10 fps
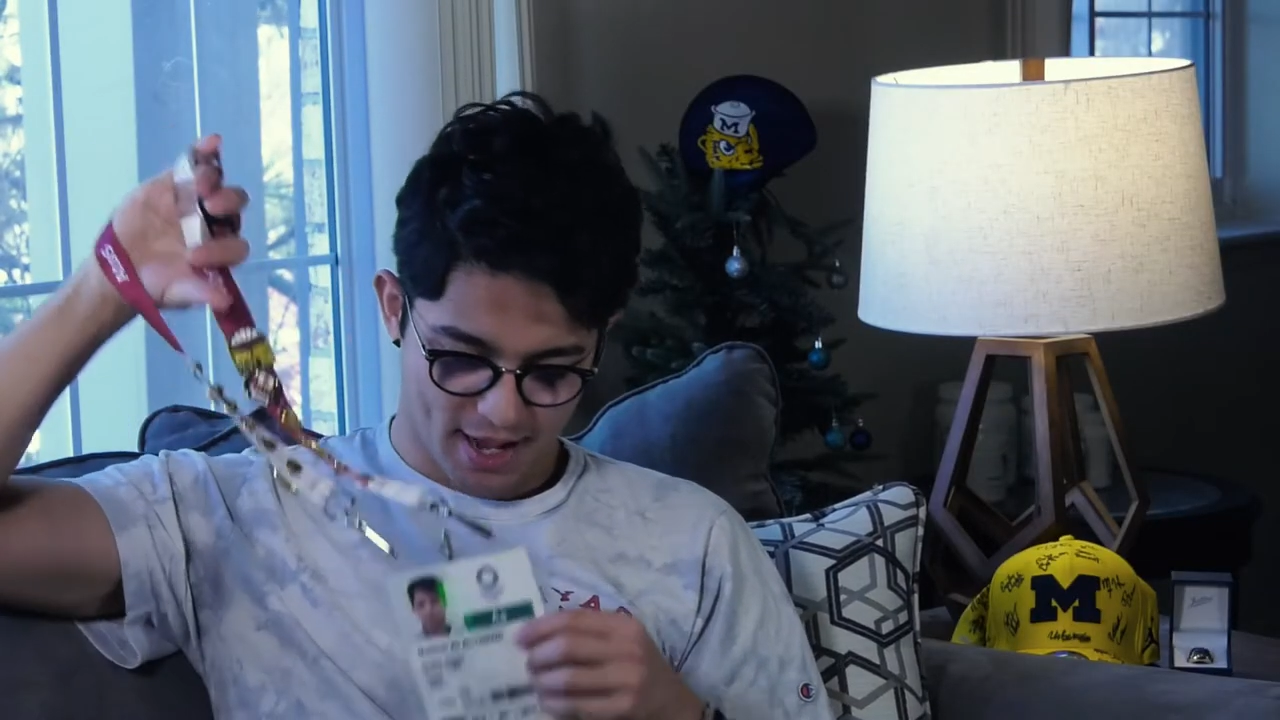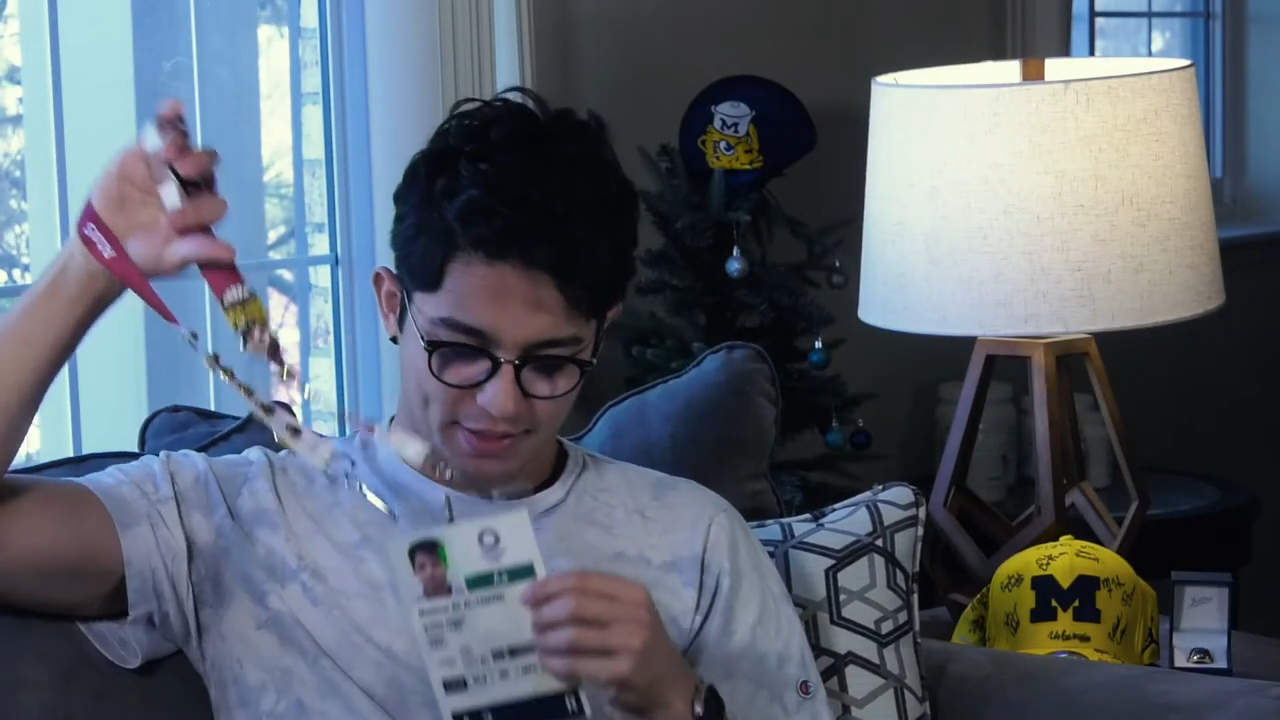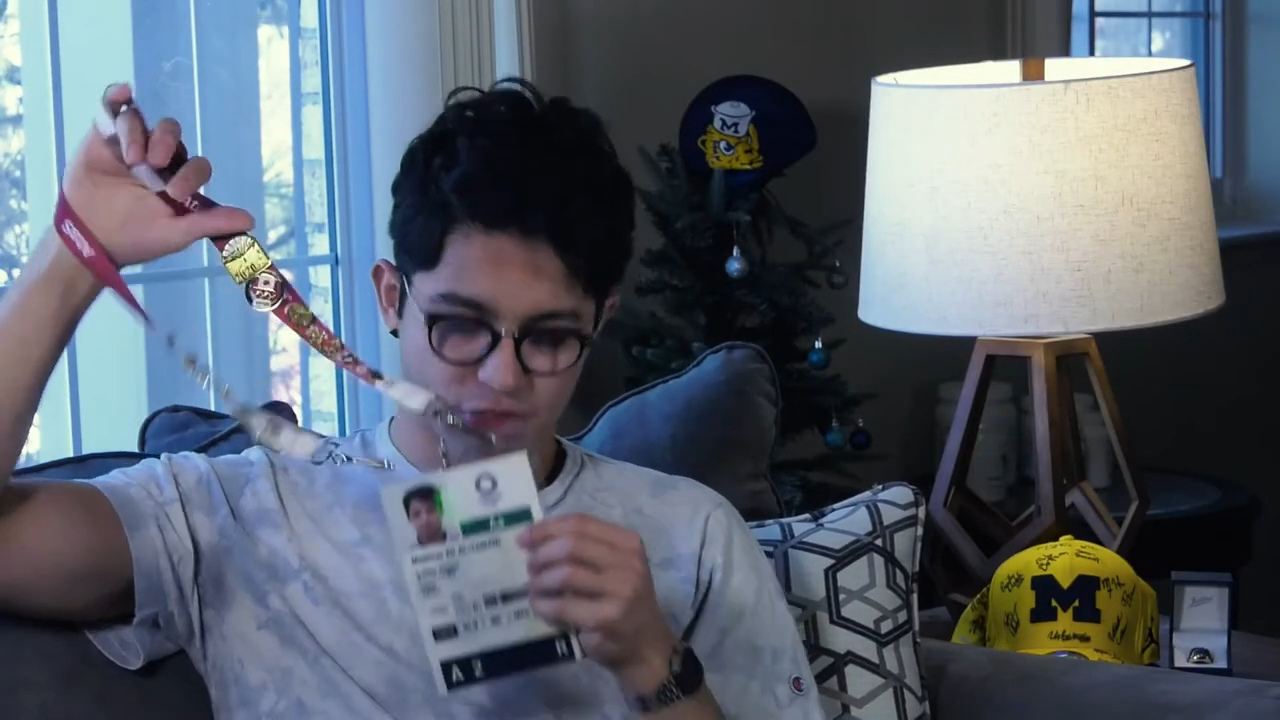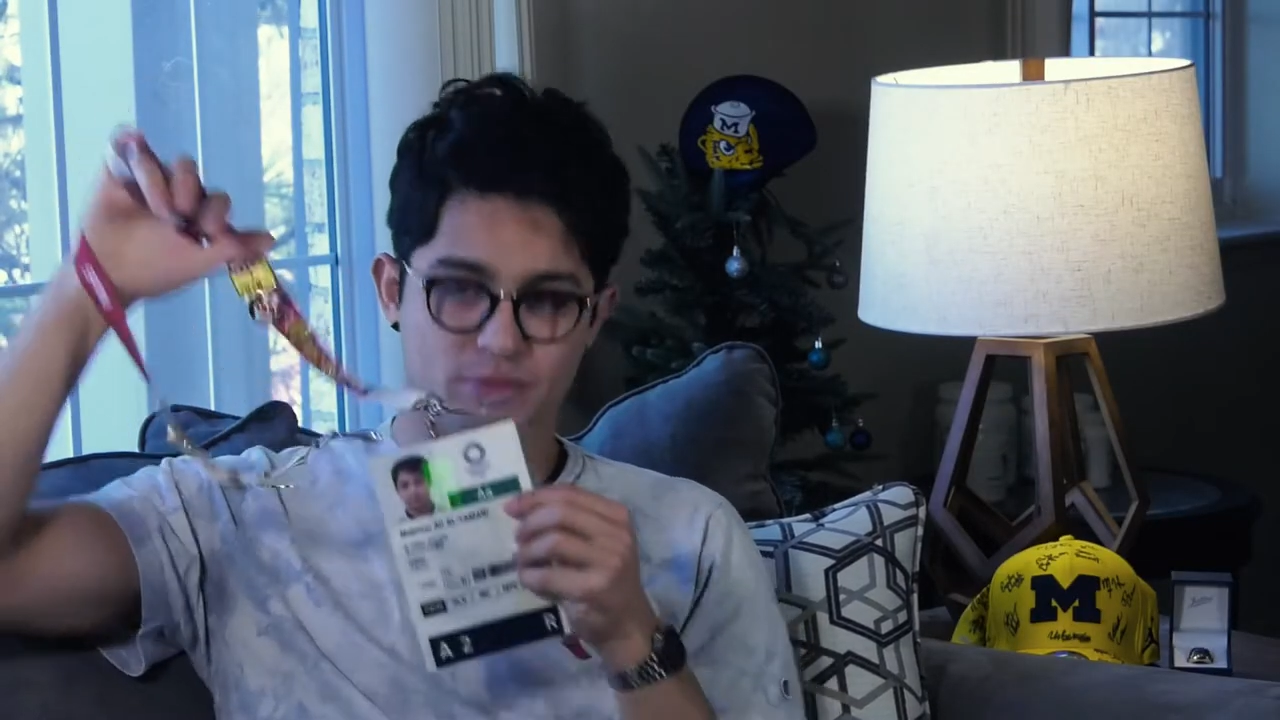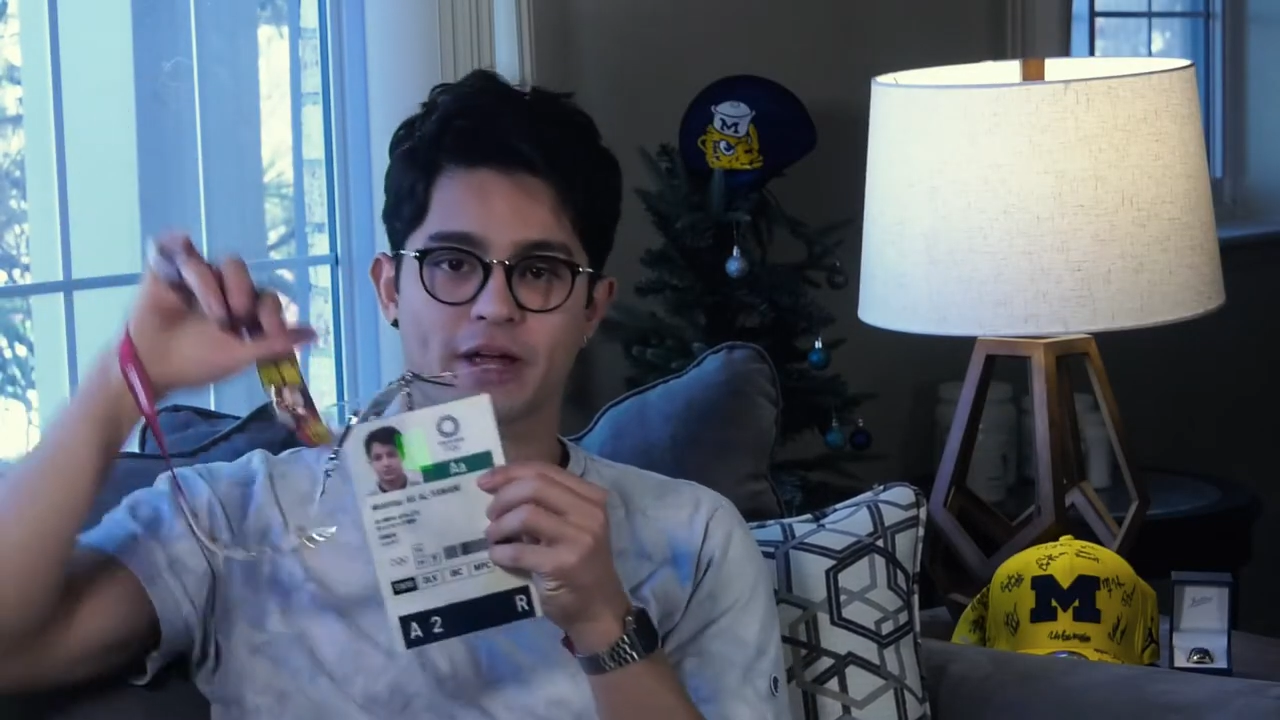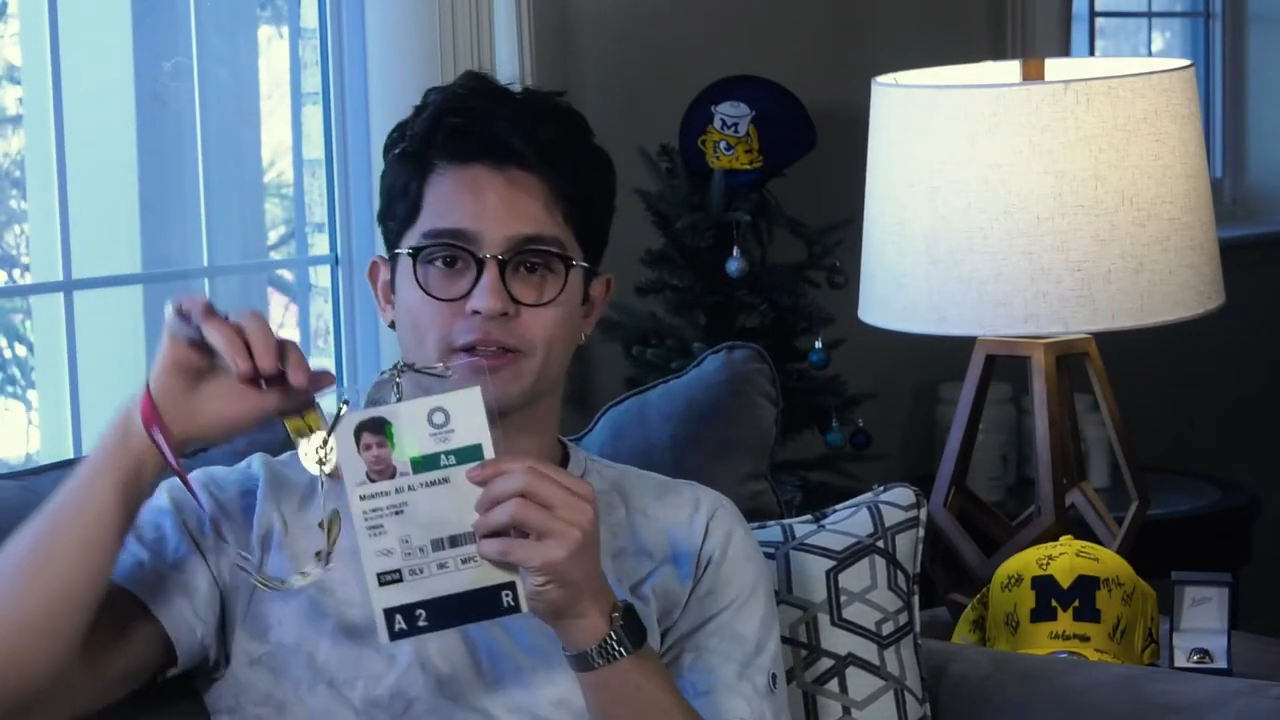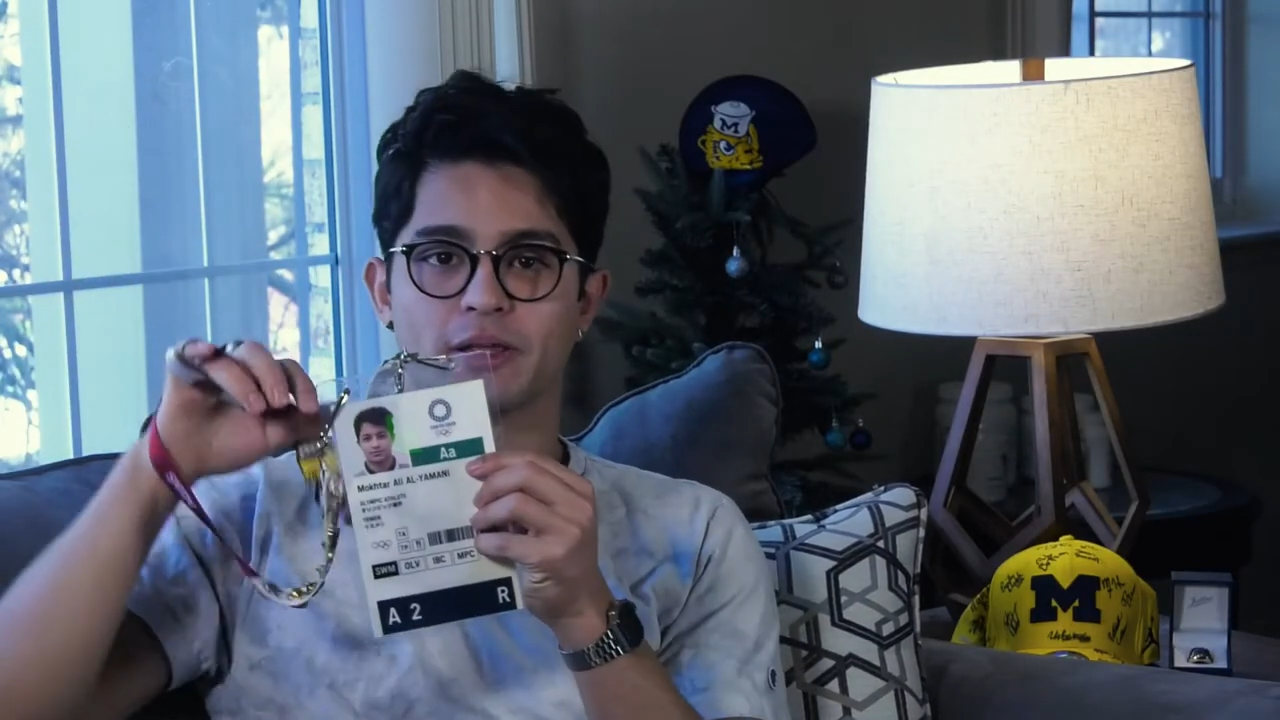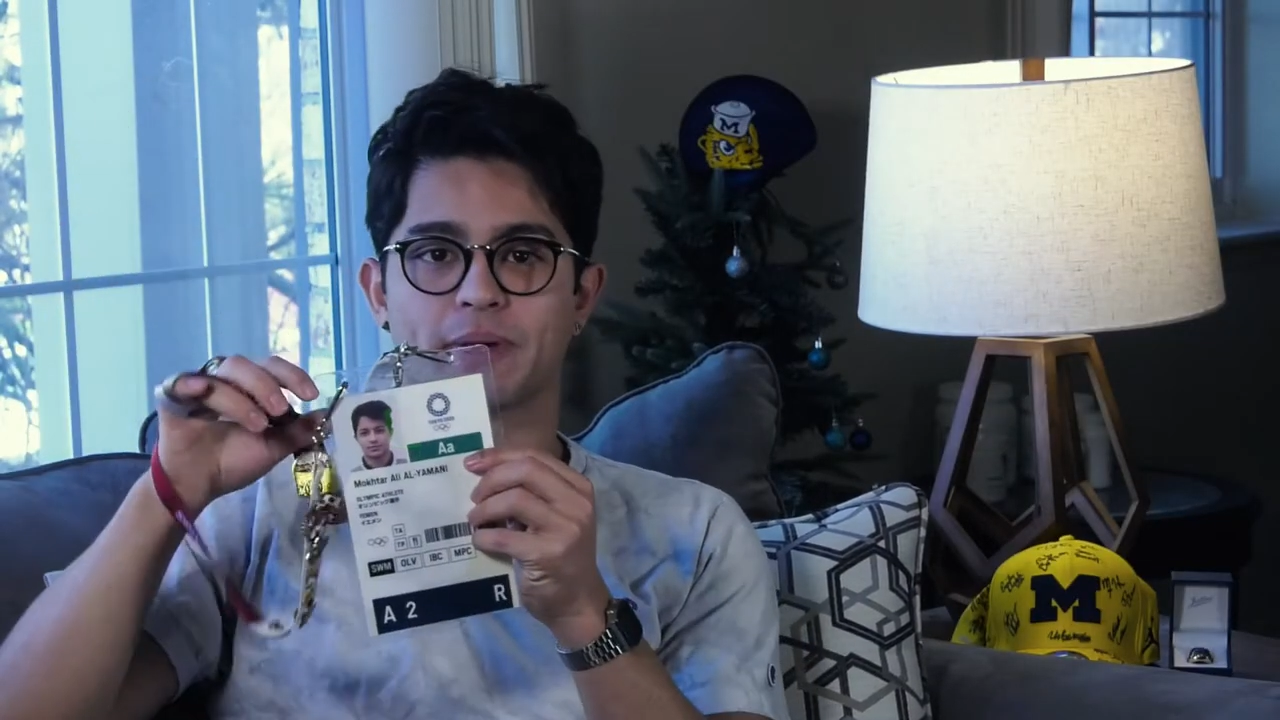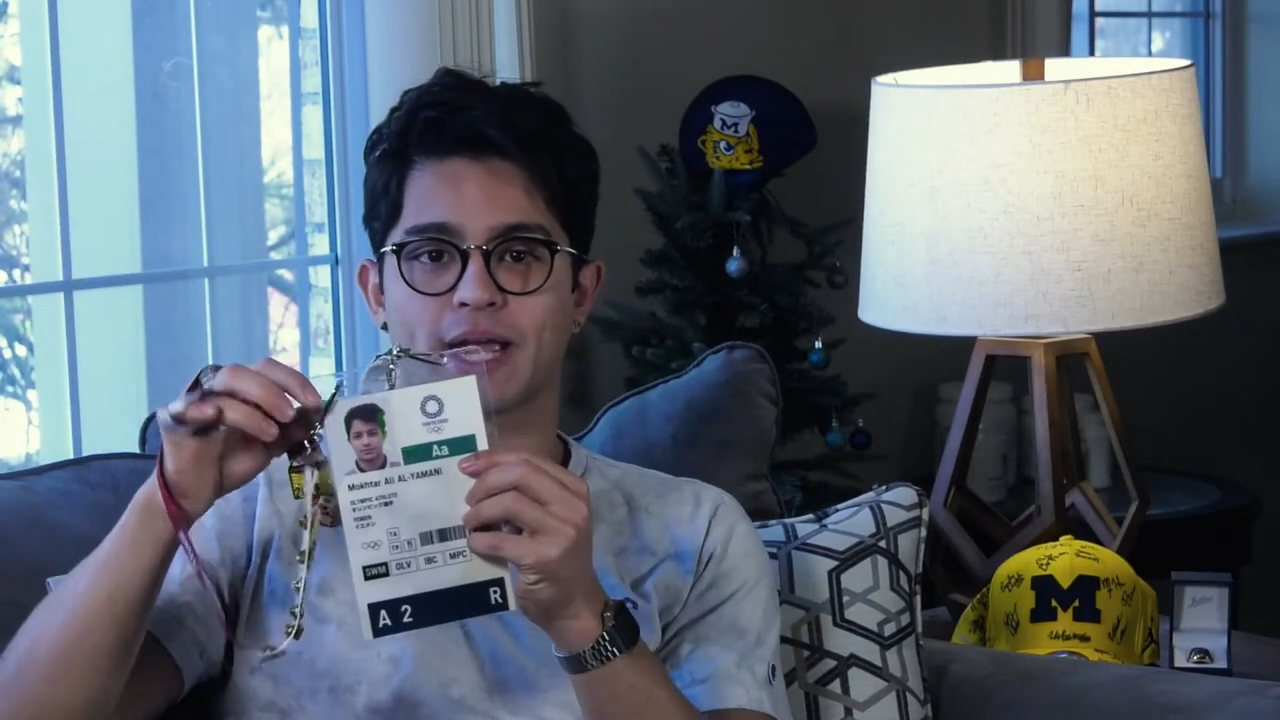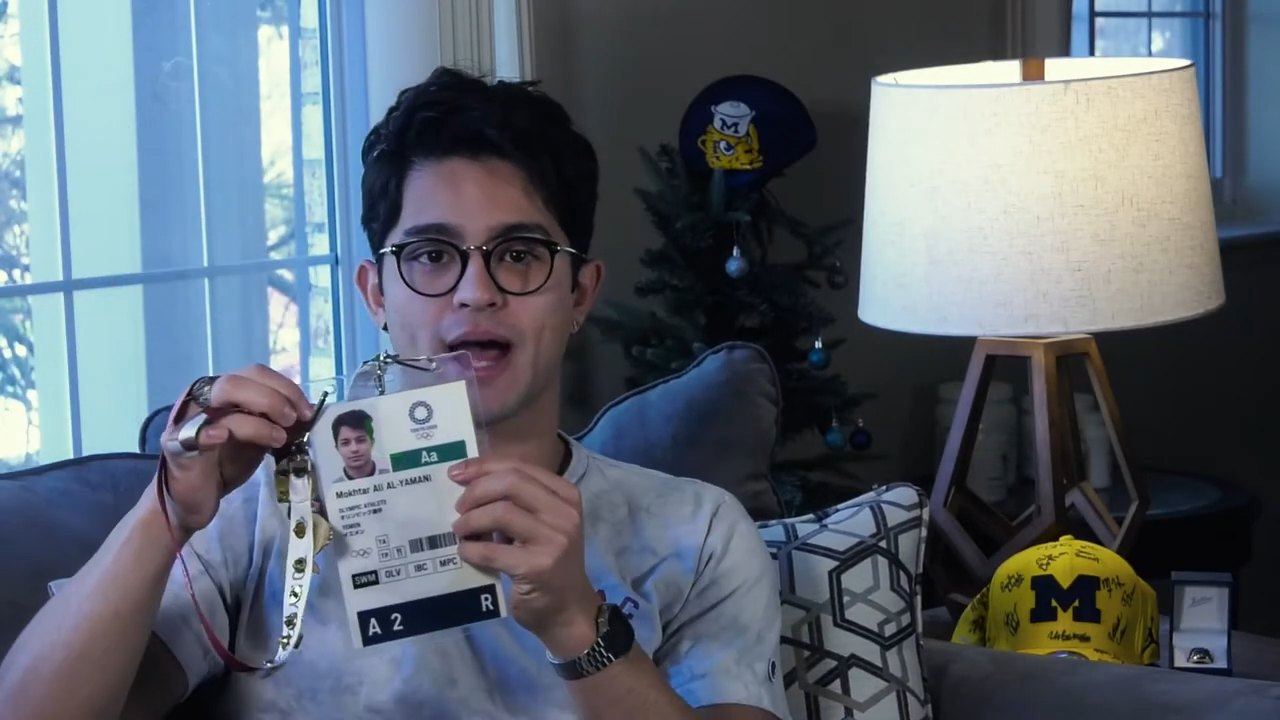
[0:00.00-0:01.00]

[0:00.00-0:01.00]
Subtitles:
This was my Olympic